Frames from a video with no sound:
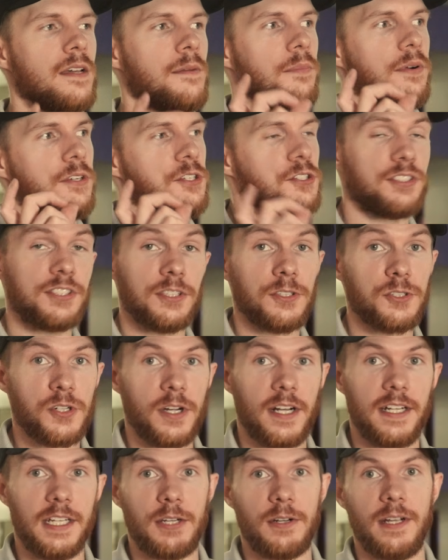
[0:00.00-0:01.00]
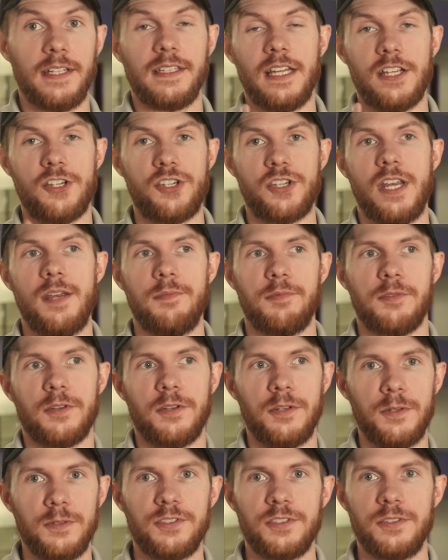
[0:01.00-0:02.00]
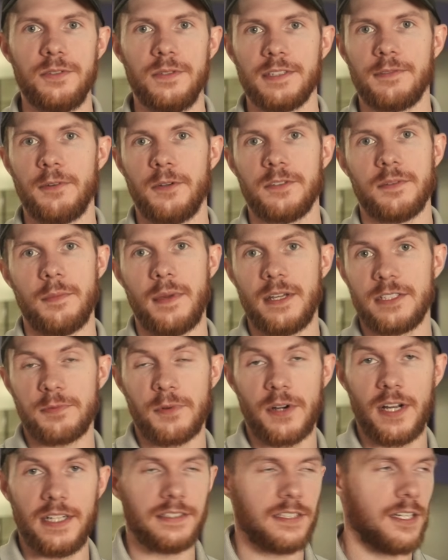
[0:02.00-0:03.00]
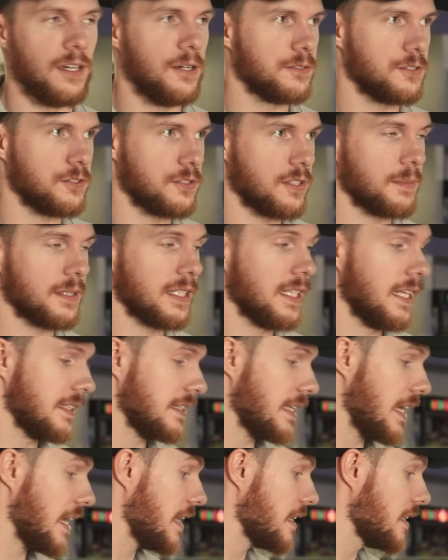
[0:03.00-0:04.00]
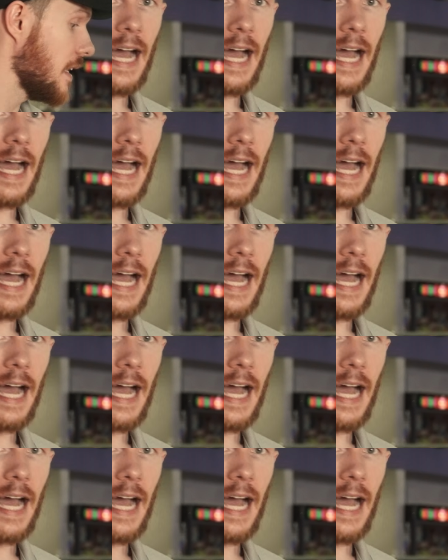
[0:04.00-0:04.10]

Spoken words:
but you're still trying to create that shape you're used to as far as the Mesmerize goes or something like that,